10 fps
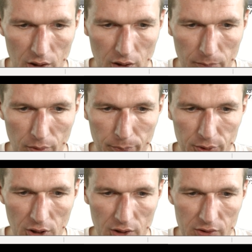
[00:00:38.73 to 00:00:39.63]
uh,
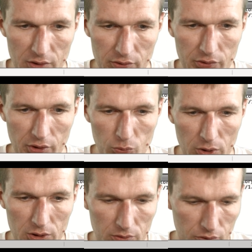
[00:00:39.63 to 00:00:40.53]
property accessors as
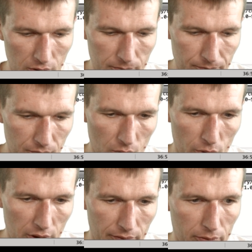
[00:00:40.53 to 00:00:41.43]
well. So
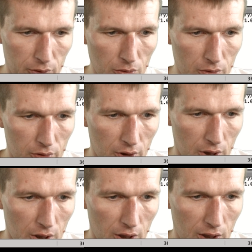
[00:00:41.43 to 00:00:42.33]
we have our Duke
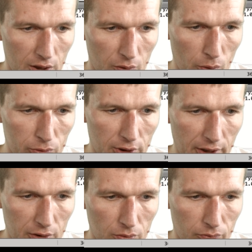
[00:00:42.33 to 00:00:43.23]
and we would
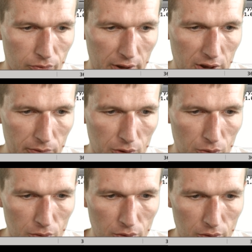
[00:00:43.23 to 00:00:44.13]
like to write our
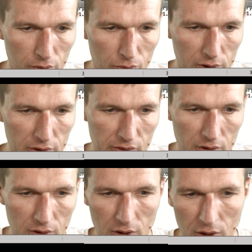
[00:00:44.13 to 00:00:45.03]
Duke to a
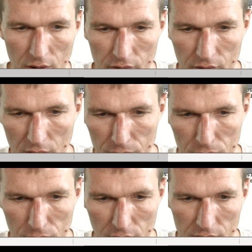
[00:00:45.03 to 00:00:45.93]
disk. So how
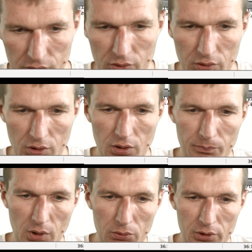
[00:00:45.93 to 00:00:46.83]
to do this?
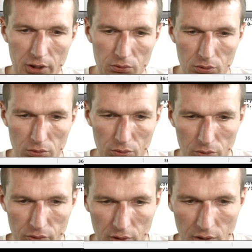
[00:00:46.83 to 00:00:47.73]
Um, I would like to
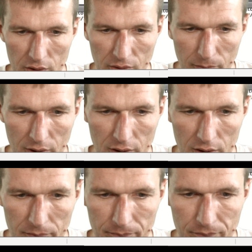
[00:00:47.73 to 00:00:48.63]
introduce an
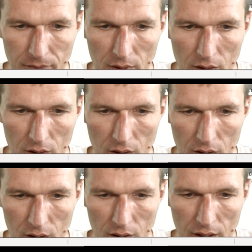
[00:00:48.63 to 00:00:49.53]
XML
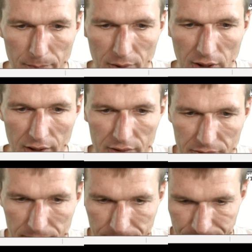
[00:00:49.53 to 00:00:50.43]
uh, app class